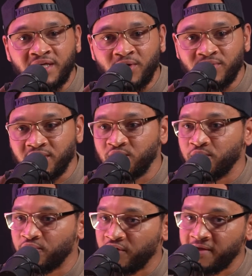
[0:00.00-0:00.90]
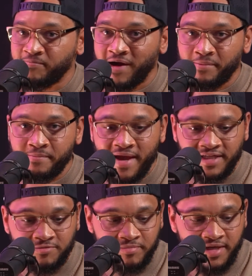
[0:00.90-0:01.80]
get you a great property
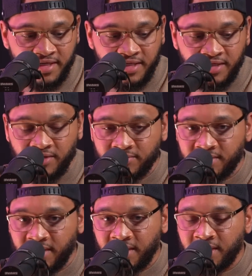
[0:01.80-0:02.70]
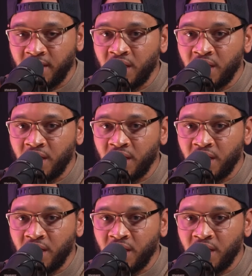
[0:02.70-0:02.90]
management, what I'm saying?